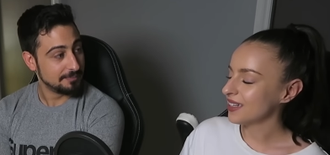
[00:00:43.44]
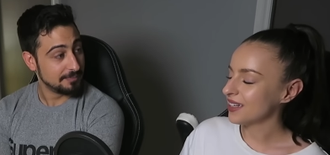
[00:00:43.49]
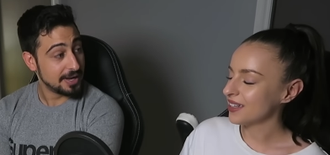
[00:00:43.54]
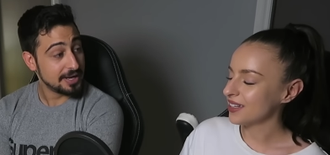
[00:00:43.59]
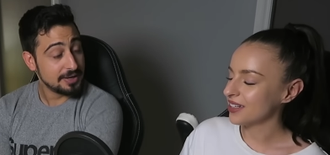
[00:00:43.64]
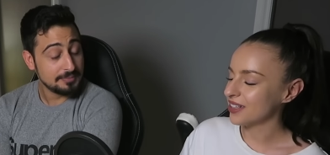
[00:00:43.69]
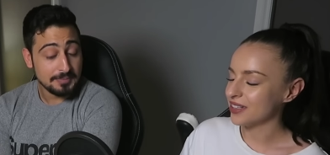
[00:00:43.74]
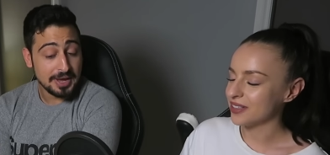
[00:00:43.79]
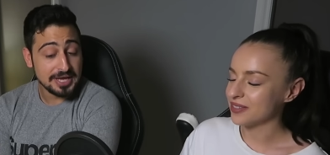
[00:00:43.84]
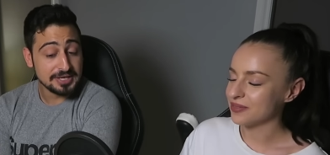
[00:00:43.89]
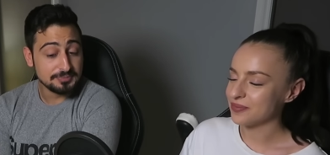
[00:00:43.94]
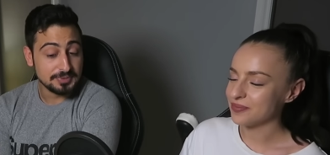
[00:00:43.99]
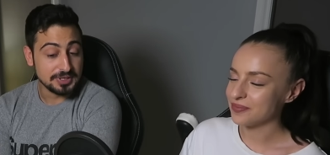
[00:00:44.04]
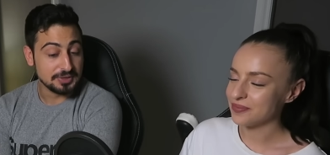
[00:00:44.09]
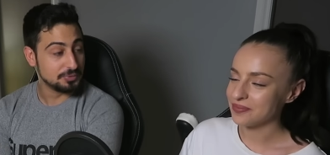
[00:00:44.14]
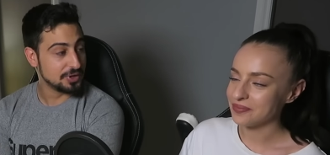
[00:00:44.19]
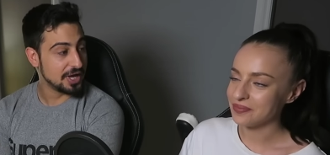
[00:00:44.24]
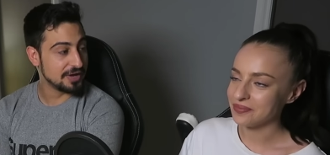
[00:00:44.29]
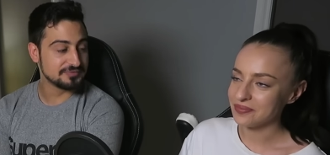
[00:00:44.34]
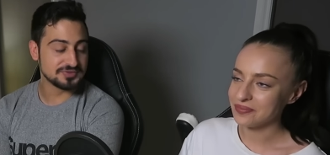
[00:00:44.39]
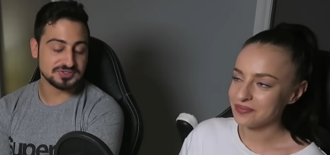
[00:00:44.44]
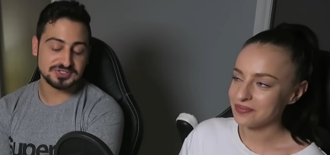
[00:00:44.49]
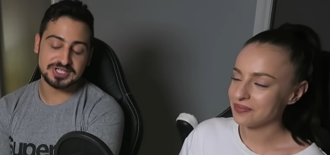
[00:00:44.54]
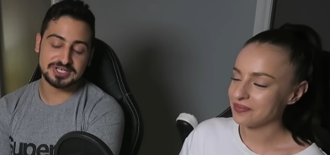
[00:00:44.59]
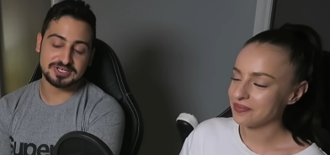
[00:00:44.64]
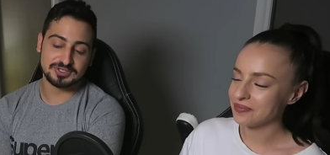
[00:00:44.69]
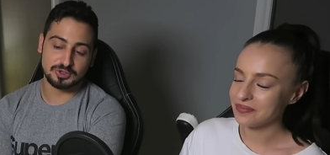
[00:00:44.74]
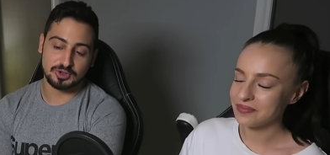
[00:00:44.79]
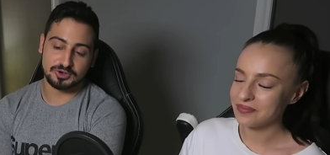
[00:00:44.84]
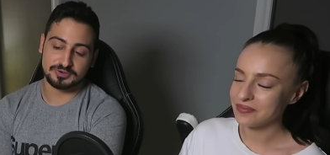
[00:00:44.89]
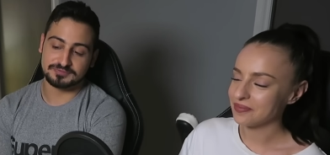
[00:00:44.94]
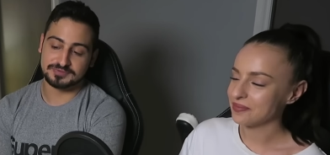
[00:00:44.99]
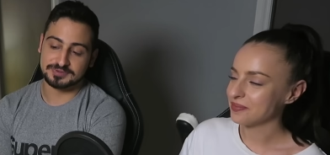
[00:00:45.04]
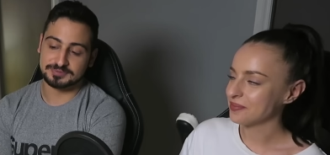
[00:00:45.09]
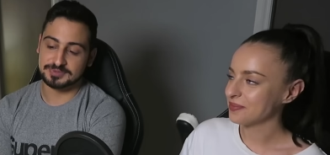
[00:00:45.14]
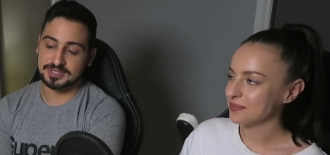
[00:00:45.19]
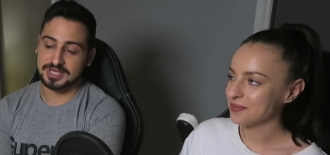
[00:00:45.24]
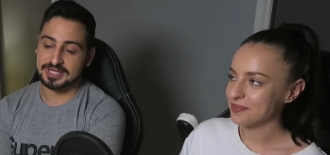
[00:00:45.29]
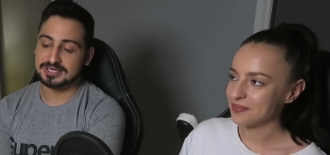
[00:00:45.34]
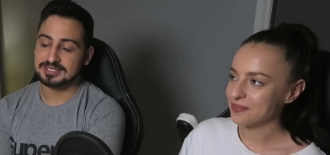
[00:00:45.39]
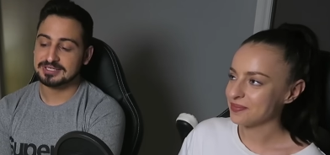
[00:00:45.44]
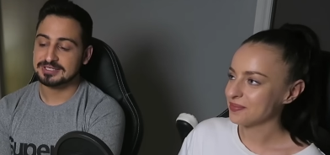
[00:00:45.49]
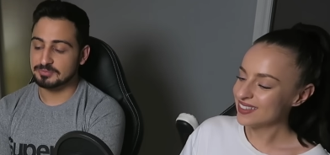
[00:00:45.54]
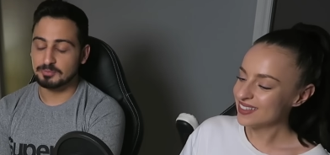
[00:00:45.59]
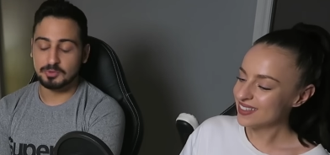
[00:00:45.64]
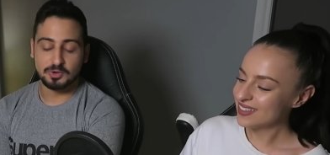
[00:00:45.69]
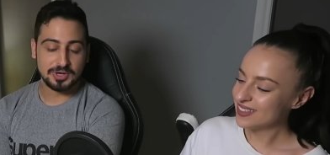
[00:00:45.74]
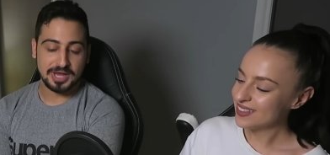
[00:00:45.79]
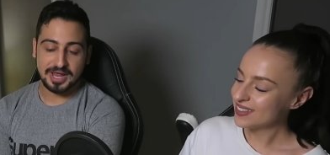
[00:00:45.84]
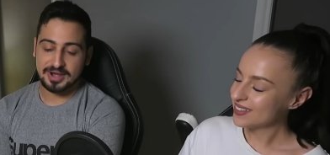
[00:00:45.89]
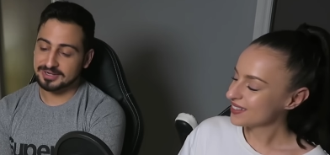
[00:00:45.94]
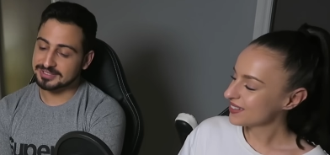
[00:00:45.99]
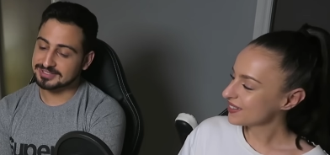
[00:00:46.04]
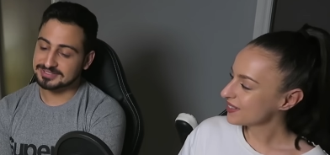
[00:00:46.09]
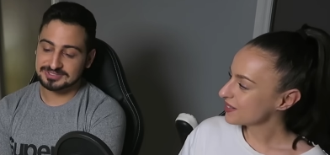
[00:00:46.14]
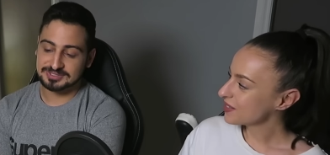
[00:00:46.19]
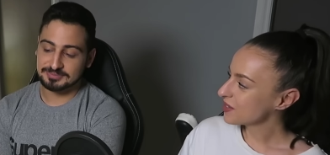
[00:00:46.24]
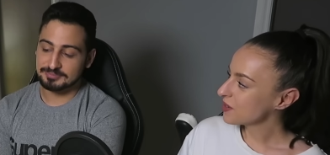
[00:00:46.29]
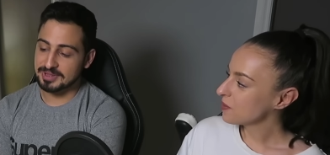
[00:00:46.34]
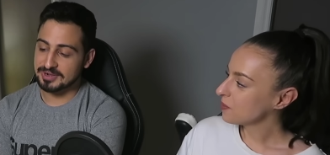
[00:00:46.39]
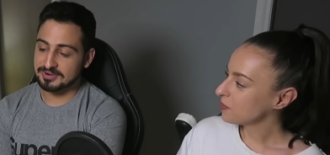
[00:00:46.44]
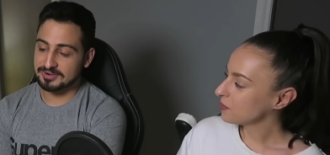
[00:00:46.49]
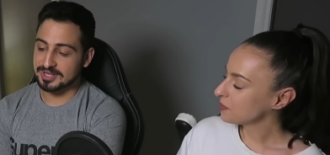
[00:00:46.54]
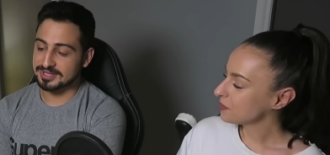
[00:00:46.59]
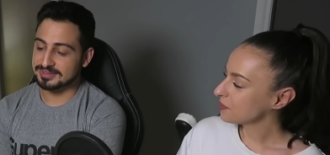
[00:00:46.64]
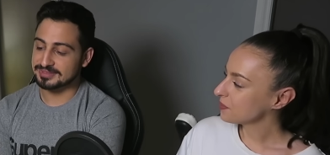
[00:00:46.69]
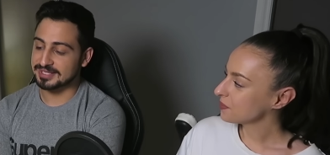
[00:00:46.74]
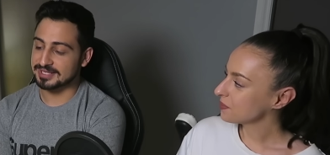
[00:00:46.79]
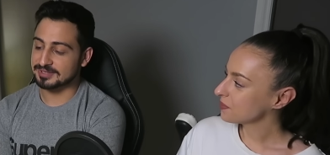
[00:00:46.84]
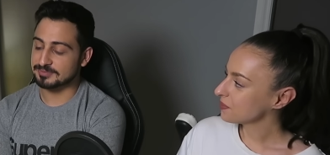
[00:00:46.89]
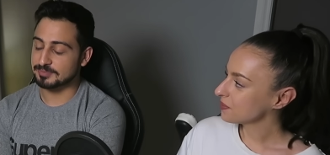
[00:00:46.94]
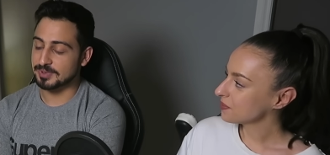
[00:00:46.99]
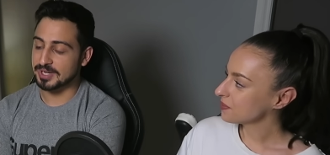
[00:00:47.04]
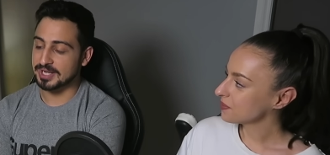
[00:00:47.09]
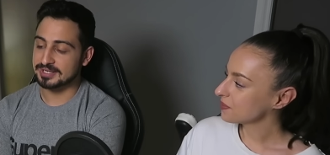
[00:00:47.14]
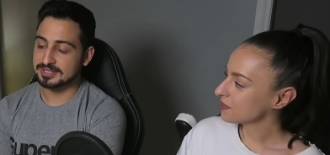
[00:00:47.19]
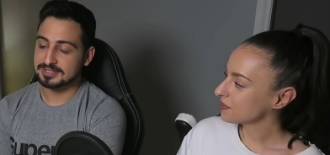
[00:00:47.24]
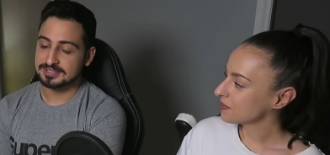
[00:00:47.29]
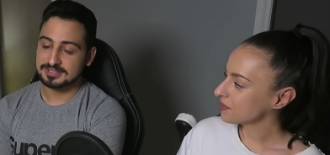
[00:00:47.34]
Speaker 1: Uh, may maybe. We haven't seen a lot of them yet. The more characters, the better, I think. But